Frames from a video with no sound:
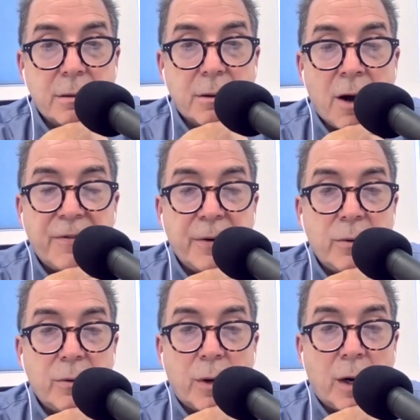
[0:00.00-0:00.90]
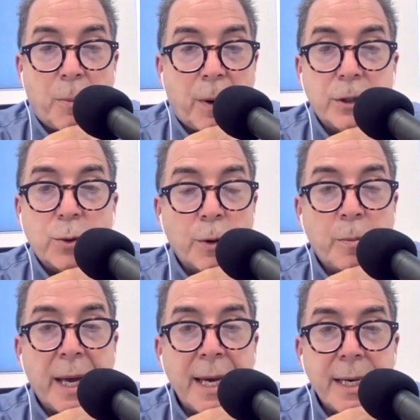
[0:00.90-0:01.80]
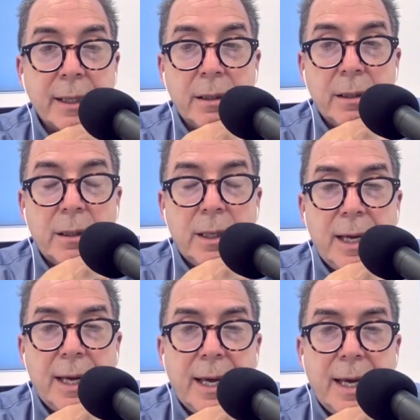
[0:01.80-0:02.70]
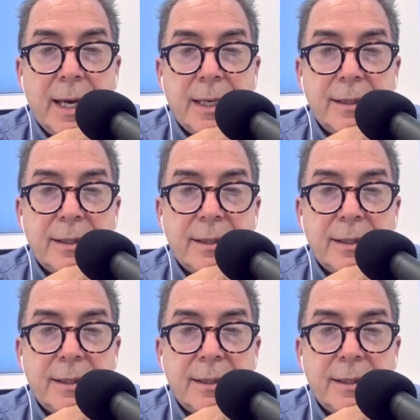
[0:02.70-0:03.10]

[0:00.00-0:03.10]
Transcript: often a price worth paying. And